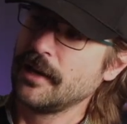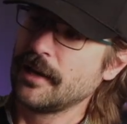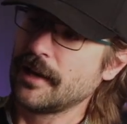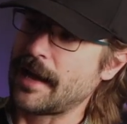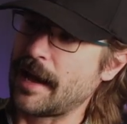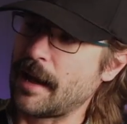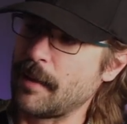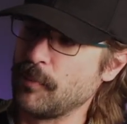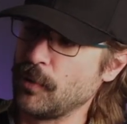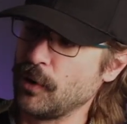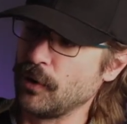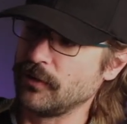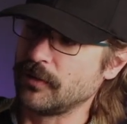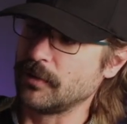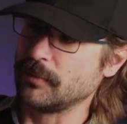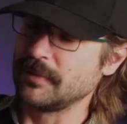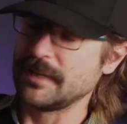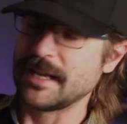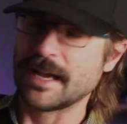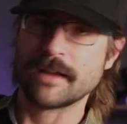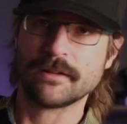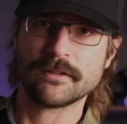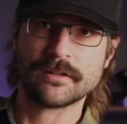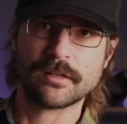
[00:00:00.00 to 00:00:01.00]
I moved them
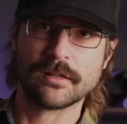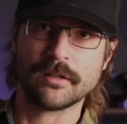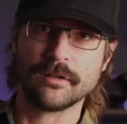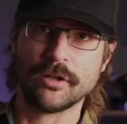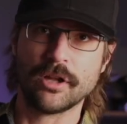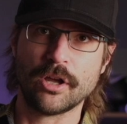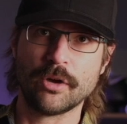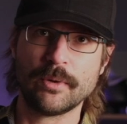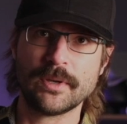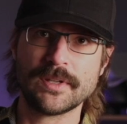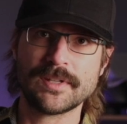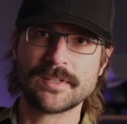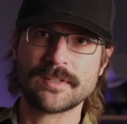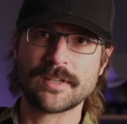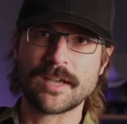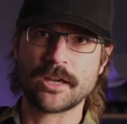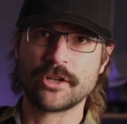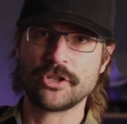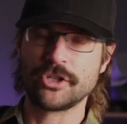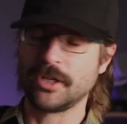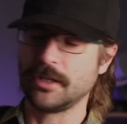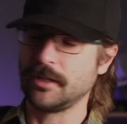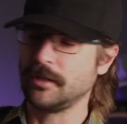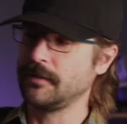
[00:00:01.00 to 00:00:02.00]
down to the lowest
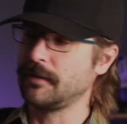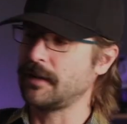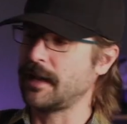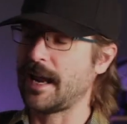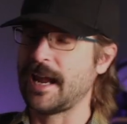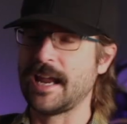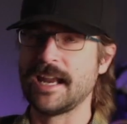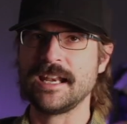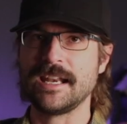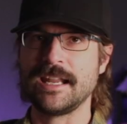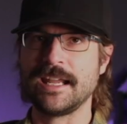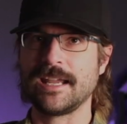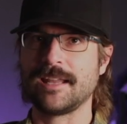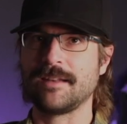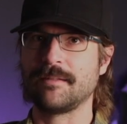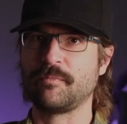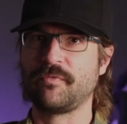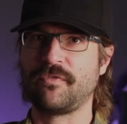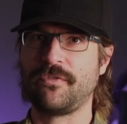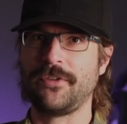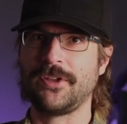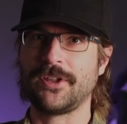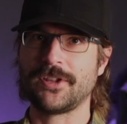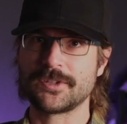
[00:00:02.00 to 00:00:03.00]
section and it
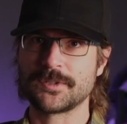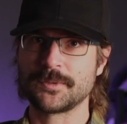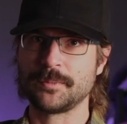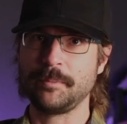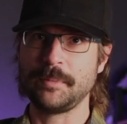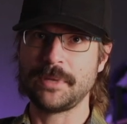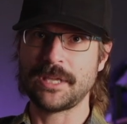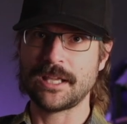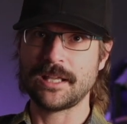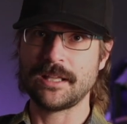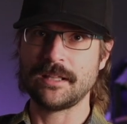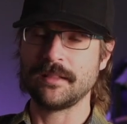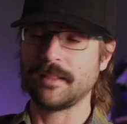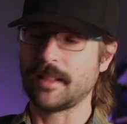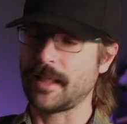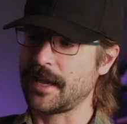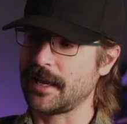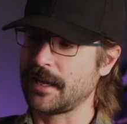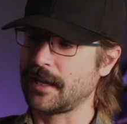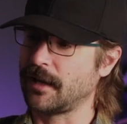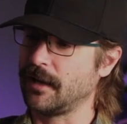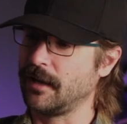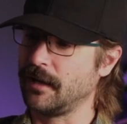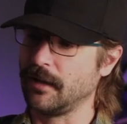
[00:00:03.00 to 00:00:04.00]
fits me
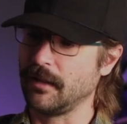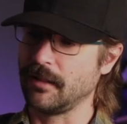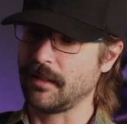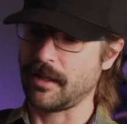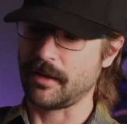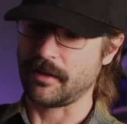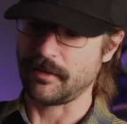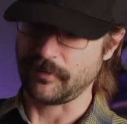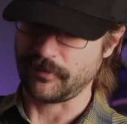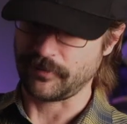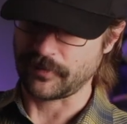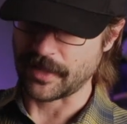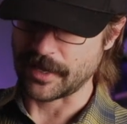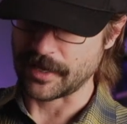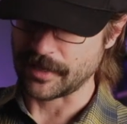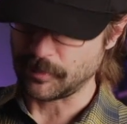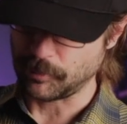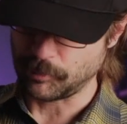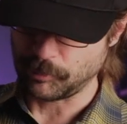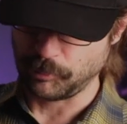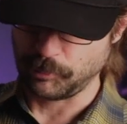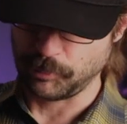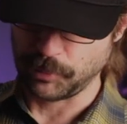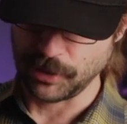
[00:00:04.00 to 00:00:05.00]
like a glove, like
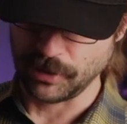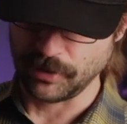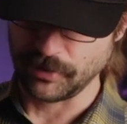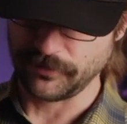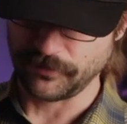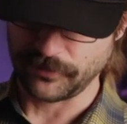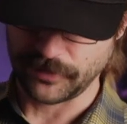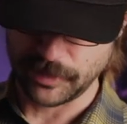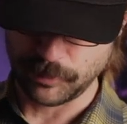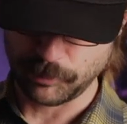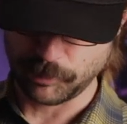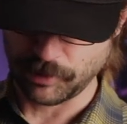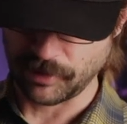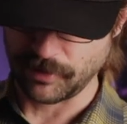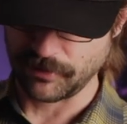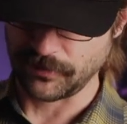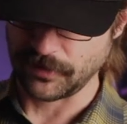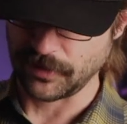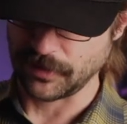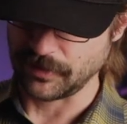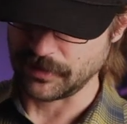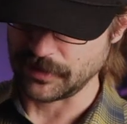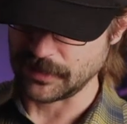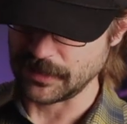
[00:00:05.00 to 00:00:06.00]
beautifully,
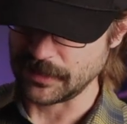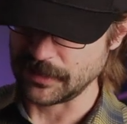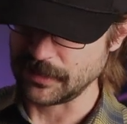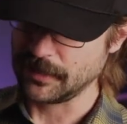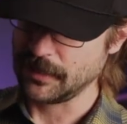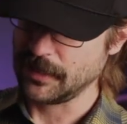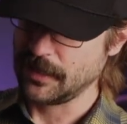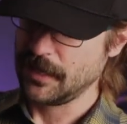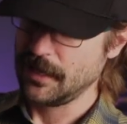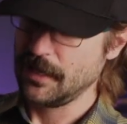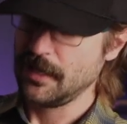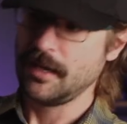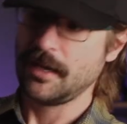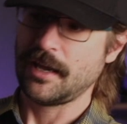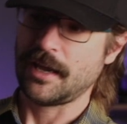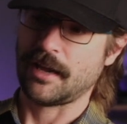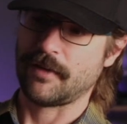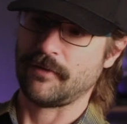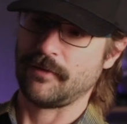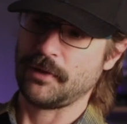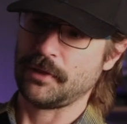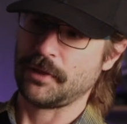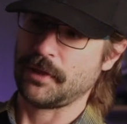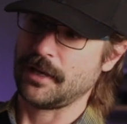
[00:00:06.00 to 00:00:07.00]
perfectly,
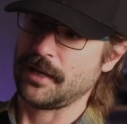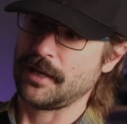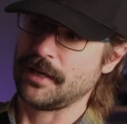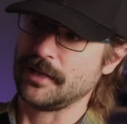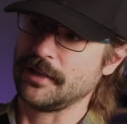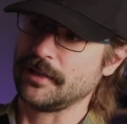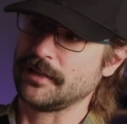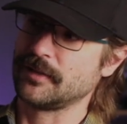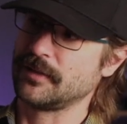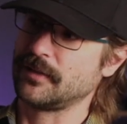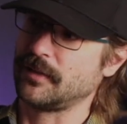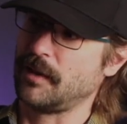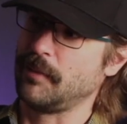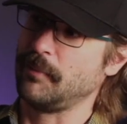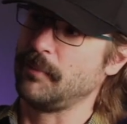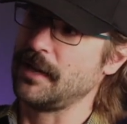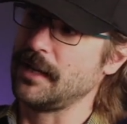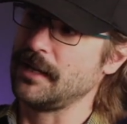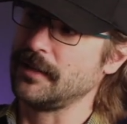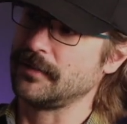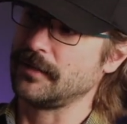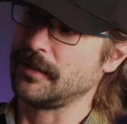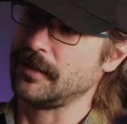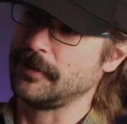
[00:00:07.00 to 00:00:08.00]
everything. It's
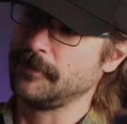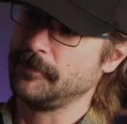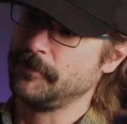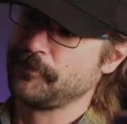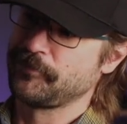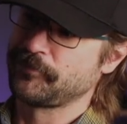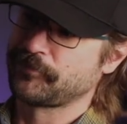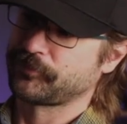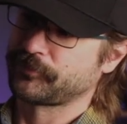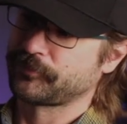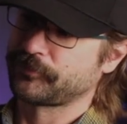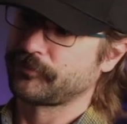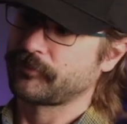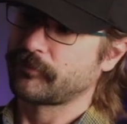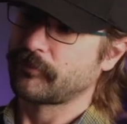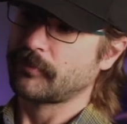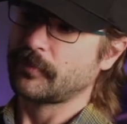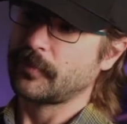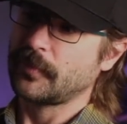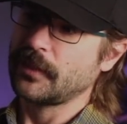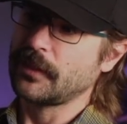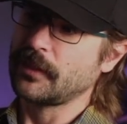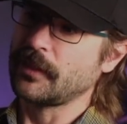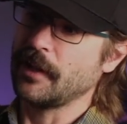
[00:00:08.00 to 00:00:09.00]
amazing.
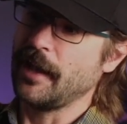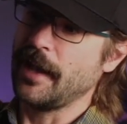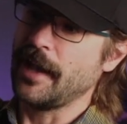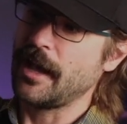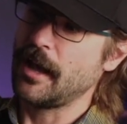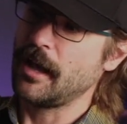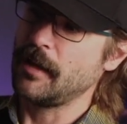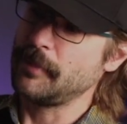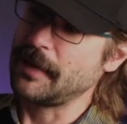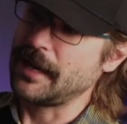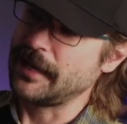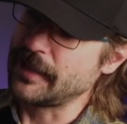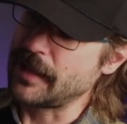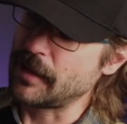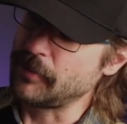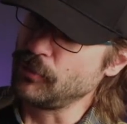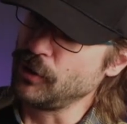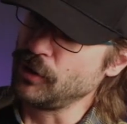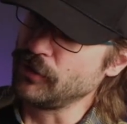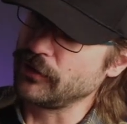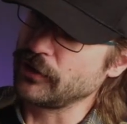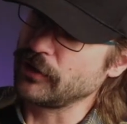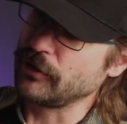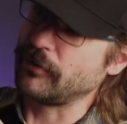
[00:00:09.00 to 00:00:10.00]
And then
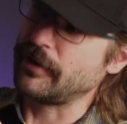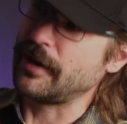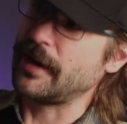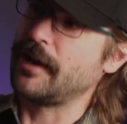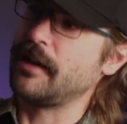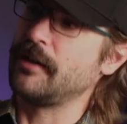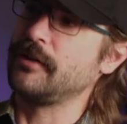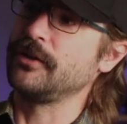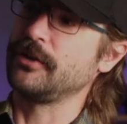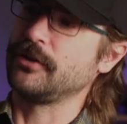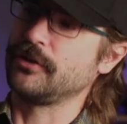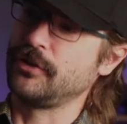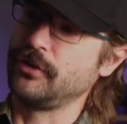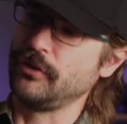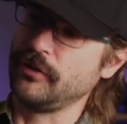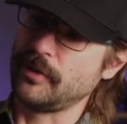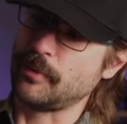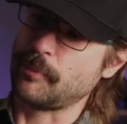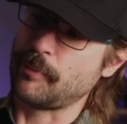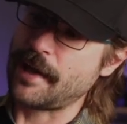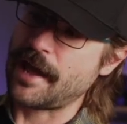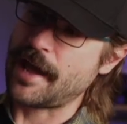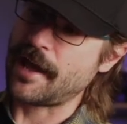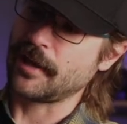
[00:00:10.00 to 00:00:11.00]
moving around to the
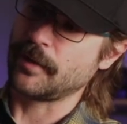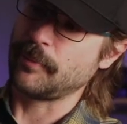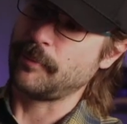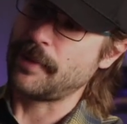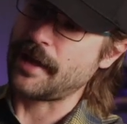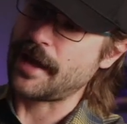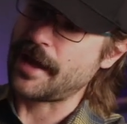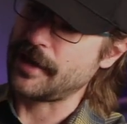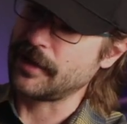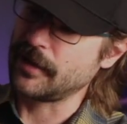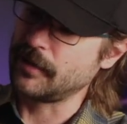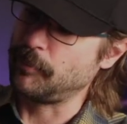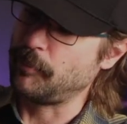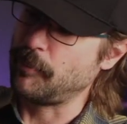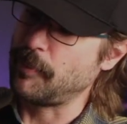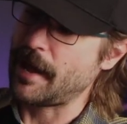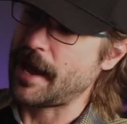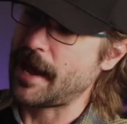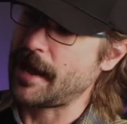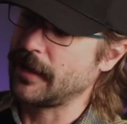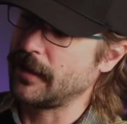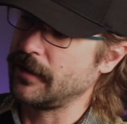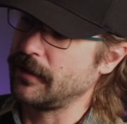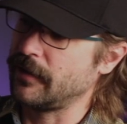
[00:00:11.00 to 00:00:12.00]
back
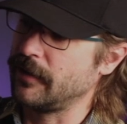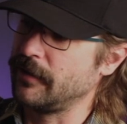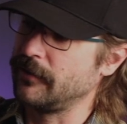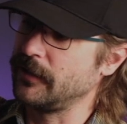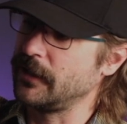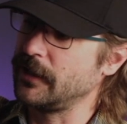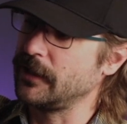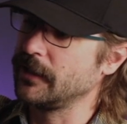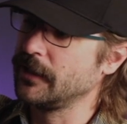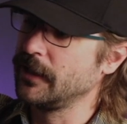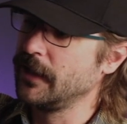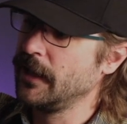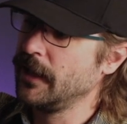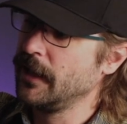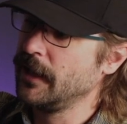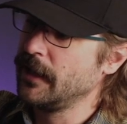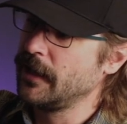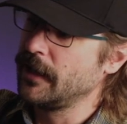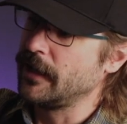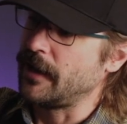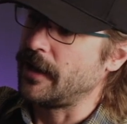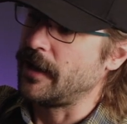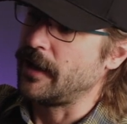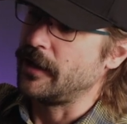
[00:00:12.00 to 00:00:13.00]
of it,
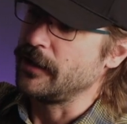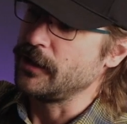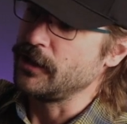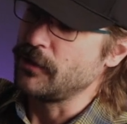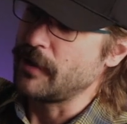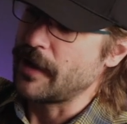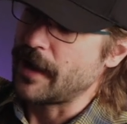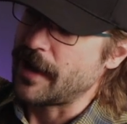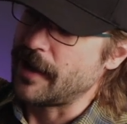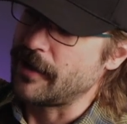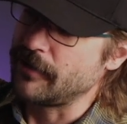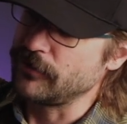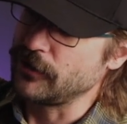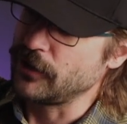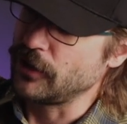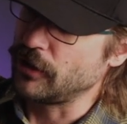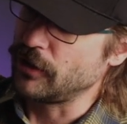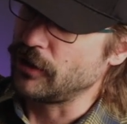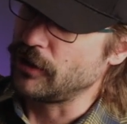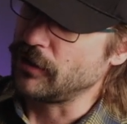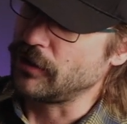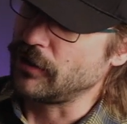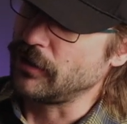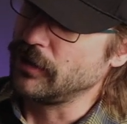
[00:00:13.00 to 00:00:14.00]
you have
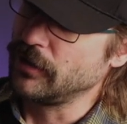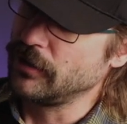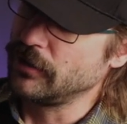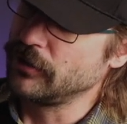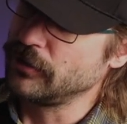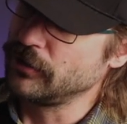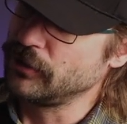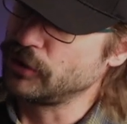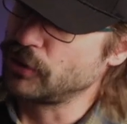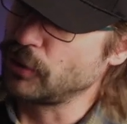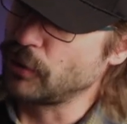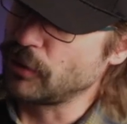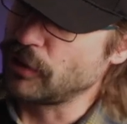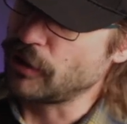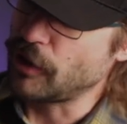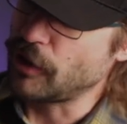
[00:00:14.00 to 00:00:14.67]
your door